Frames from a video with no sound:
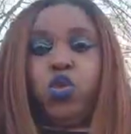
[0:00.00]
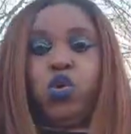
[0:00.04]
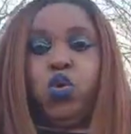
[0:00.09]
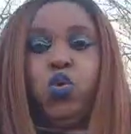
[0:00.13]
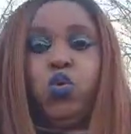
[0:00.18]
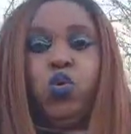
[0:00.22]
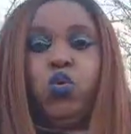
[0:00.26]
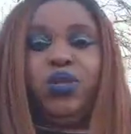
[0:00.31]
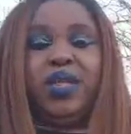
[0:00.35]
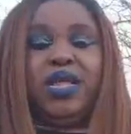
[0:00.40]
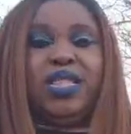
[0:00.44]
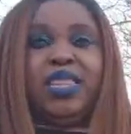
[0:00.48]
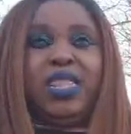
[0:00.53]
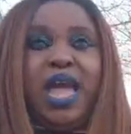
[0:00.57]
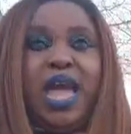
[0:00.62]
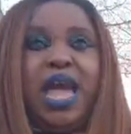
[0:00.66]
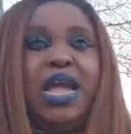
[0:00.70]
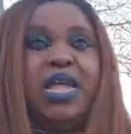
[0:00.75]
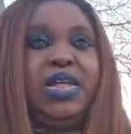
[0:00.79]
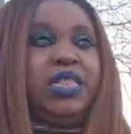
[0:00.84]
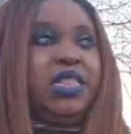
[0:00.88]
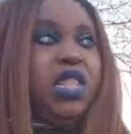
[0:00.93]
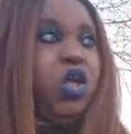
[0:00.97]
do the
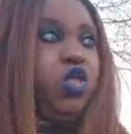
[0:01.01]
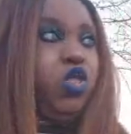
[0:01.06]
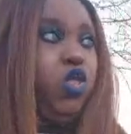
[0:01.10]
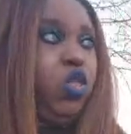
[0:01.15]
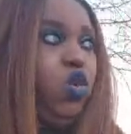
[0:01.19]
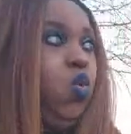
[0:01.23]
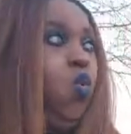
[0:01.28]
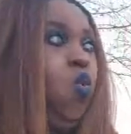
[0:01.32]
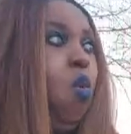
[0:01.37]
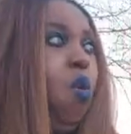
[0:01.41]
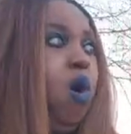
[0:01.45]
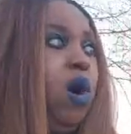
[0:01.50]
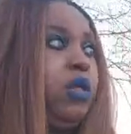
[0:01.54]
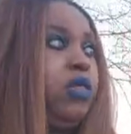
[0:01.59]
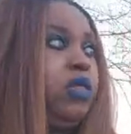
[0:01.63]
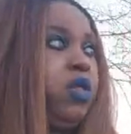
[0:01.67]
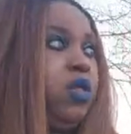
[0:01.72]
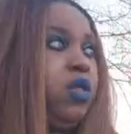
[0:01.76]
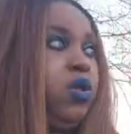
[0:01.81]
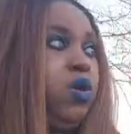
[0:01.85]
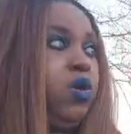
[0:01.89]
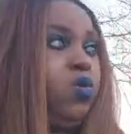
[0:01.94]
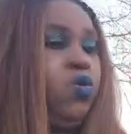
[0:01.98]
things that you want
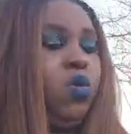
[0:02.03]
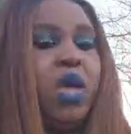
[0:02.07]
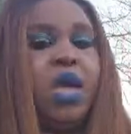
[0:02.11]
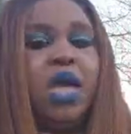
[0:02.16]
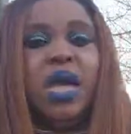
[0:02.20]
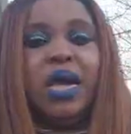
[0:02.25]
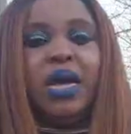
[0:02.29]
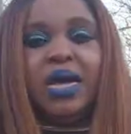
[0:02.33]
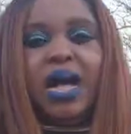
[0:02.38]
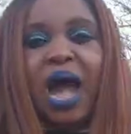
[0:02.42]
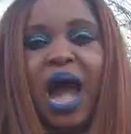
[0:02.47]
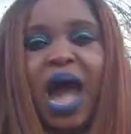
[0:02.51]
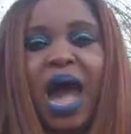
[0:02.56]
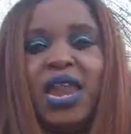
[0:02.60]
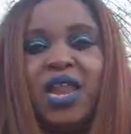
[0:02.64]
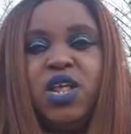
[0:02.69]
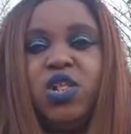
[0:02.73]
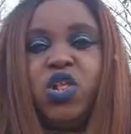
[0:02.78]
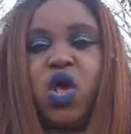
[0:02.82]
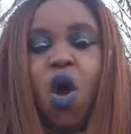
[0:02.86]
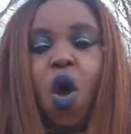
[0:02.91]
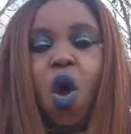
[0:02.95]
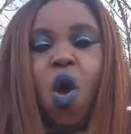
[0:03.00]
to do.
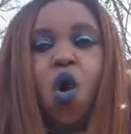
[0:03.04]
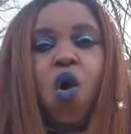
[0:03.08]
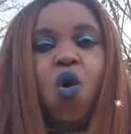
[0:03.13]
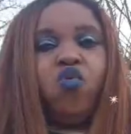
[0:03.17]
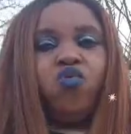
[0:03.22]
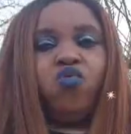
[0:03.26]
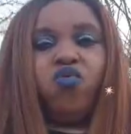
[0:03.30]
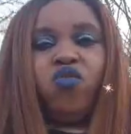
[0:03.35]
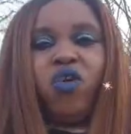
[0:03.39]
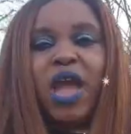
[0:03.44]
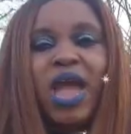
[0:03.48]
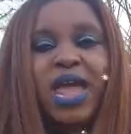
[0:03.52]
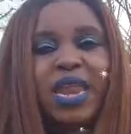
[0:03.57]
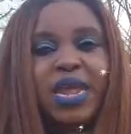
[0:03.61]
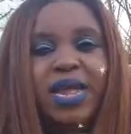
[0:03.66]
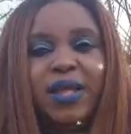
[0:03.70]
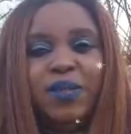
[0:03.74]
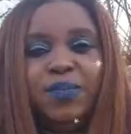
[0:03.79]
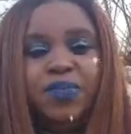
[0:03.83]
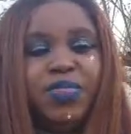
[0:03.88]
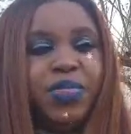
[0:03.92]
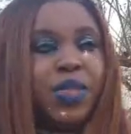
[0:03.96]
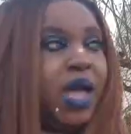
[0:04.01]
God is
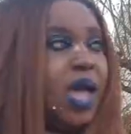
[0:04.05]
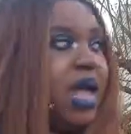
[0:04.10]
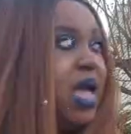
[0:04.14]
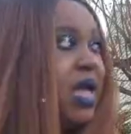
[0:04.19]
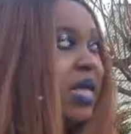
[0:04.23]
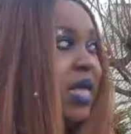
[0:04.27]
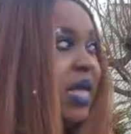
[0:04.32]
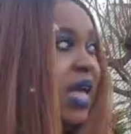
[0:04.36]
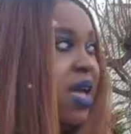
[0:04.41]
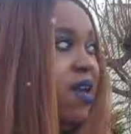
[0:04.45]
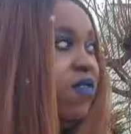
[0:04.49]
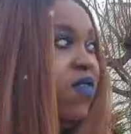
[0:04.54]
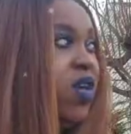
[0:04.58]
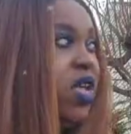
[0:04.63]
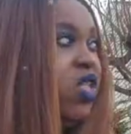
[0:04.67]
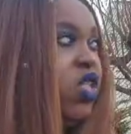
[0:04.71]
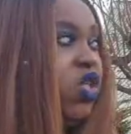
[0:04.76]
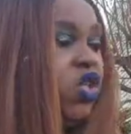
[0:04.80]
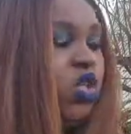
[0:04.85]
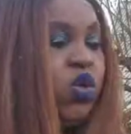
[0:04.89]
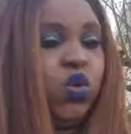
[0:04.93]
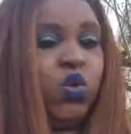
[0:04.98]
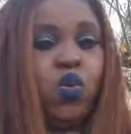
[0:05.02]
already
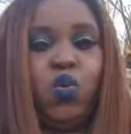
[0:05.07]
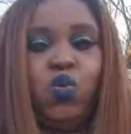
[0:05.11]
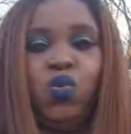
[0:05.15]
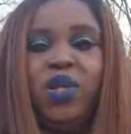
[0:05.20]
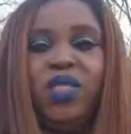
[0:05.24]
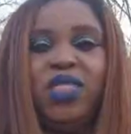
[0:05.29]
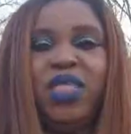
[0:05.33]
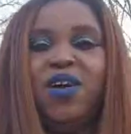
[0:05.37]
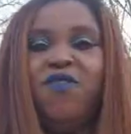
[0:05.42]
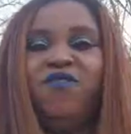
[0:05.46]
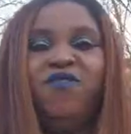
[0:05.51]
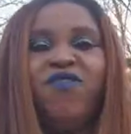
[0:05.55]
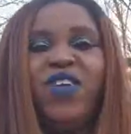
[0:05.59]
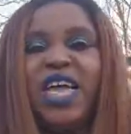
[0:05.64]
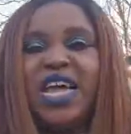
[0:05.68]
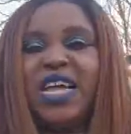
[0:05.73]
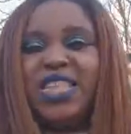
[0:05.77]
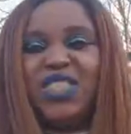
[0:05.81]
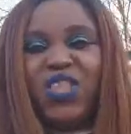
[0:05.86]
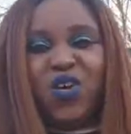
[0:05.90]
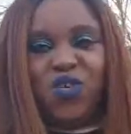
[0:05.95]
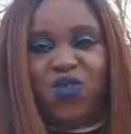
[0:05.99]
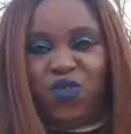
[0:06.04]
giving you the
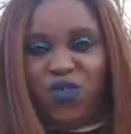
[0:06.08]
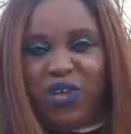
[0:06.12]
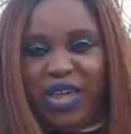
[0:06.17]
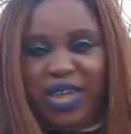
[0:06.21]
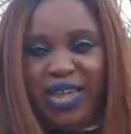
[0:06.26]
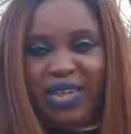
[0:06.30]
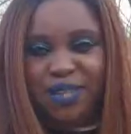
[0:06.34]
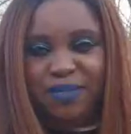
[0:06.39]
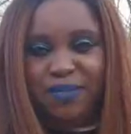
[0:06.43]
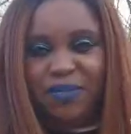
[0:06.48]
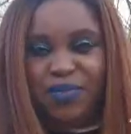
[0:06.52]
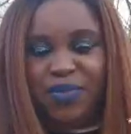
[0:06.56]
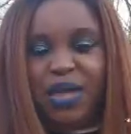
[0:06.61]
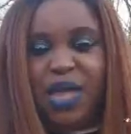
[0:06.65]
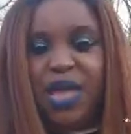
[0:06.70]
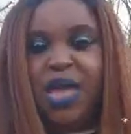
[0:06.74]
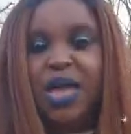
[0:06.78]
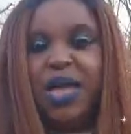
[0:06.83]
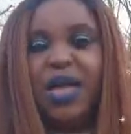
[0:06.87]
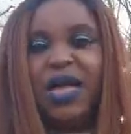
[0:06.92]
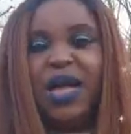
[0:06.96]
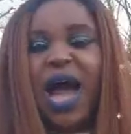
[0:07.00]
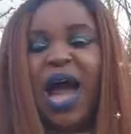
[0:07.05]
victory.
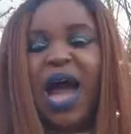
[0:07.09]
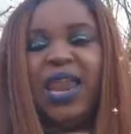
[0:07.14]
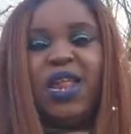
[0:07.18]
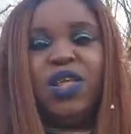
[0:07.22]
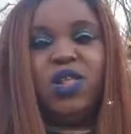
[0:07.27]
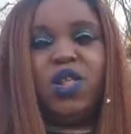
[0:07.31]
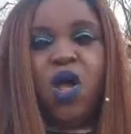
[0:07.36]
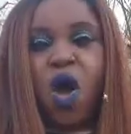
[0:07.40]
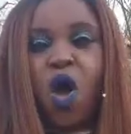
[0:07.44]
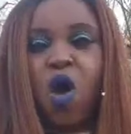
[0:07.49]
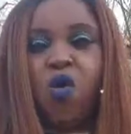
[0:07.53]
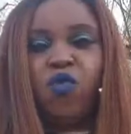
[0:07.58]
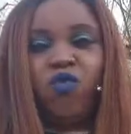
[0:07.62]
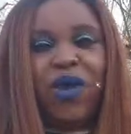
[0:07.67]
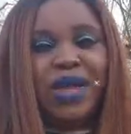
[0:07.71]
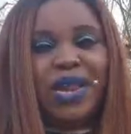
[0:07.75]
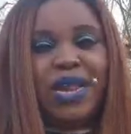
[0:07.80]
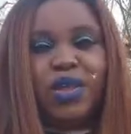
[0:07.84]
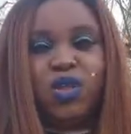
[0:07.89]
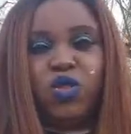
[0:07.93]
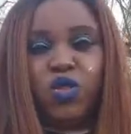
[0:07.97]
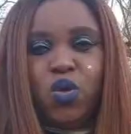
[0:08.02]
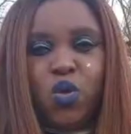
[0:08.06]
God is
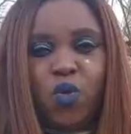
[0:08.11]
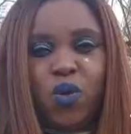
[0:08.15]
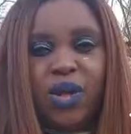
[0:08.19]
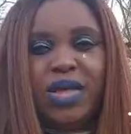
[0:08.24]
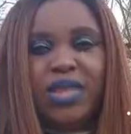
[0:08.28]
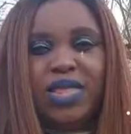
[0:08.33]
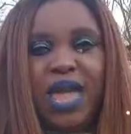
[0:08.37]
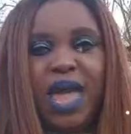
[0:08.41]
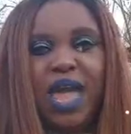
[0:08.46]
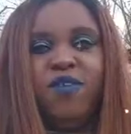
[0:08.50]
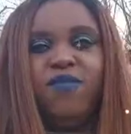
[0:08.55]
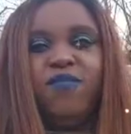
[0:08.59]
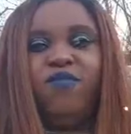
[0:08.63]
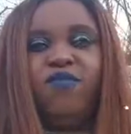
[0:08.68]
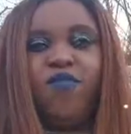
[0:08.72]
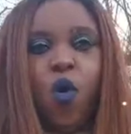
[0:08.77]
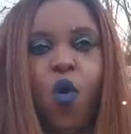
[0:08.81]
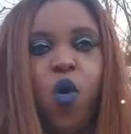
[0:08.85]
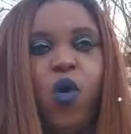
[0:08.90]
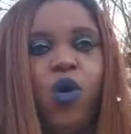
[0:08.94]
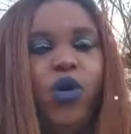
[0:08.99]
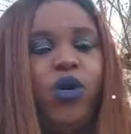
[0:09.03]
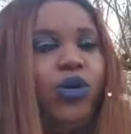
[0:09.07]
already doing that
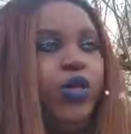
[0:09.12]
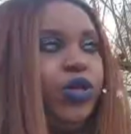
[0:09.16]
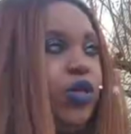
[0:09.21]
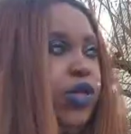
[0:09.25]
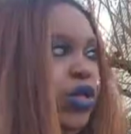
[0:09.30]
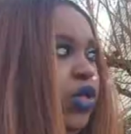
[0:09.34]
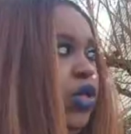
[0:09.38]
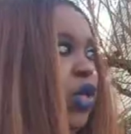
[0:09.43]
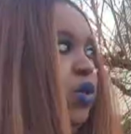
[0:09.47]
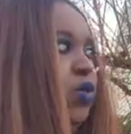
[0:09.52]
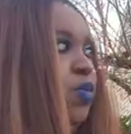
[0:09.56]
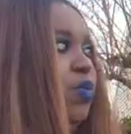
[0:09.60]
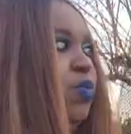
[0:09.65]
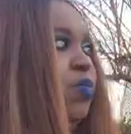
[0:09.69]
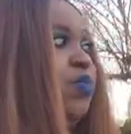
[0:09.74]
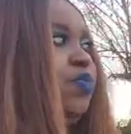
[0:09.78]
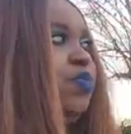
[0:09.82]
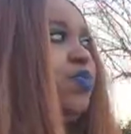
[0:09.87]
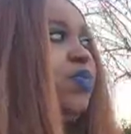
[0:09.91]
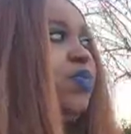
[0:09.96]
for you.